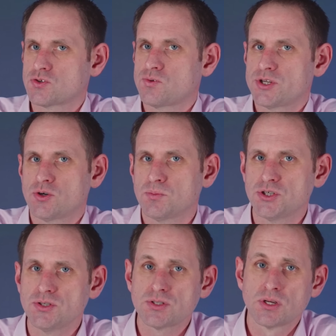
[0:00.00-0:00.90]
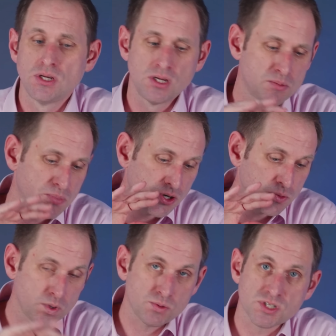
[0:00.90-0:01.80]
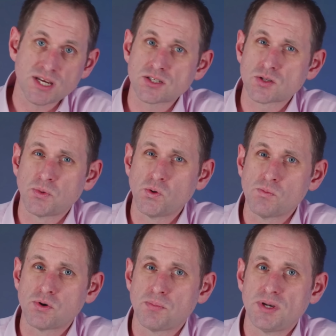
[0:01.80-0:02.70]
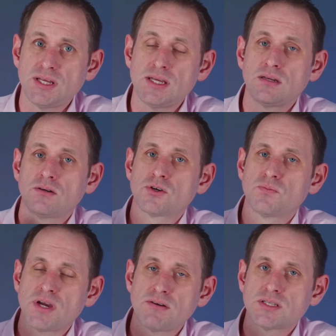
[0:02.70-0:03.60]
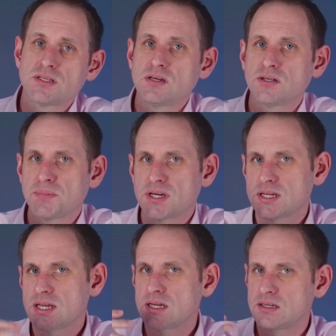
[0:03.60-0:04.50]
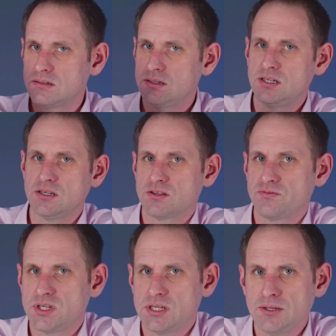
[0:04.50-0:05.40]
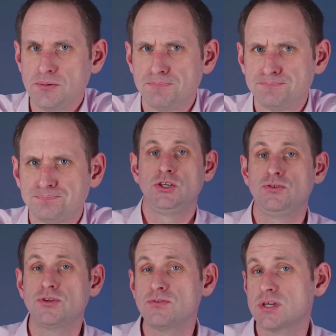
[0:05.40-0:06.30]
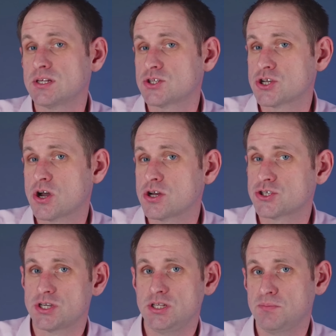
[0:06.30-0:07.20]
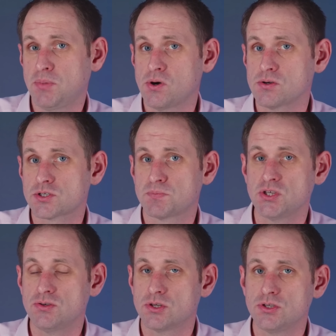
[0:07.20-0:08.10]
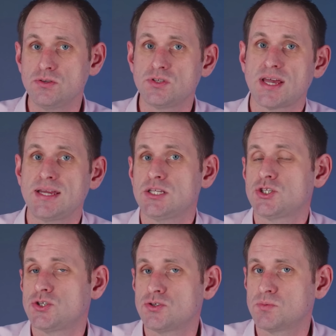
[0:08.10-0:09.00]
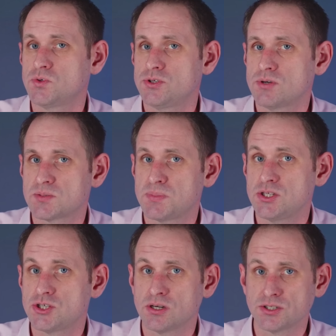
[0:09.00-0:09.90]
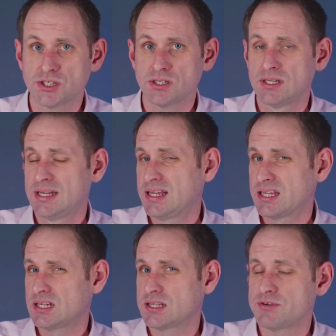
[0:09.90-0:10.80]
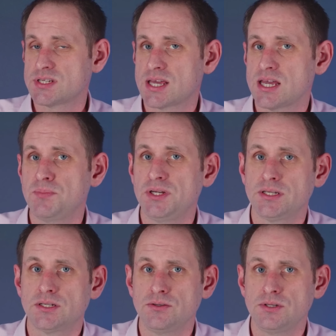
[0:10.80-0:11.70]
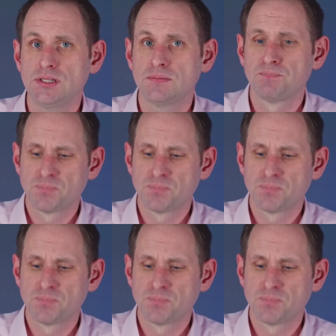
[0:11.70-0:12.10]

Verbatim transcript: storage options, but I will test the port properly and I'll compare it to the iPad Air in another video. You don't get a charger in the box, but you can use any suitable USB charger. There is a cable included.